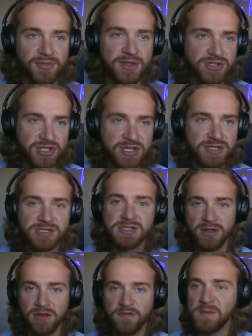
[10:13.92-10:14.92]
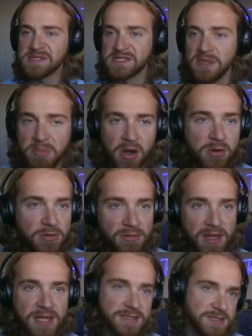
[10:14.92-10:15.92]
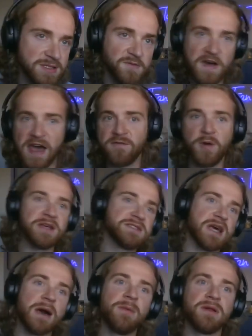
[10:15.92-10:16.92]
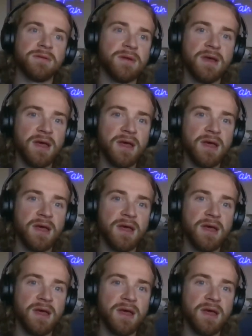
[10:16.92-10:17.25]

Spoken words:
geez, you've missed the boat. It's 5 weeks coming,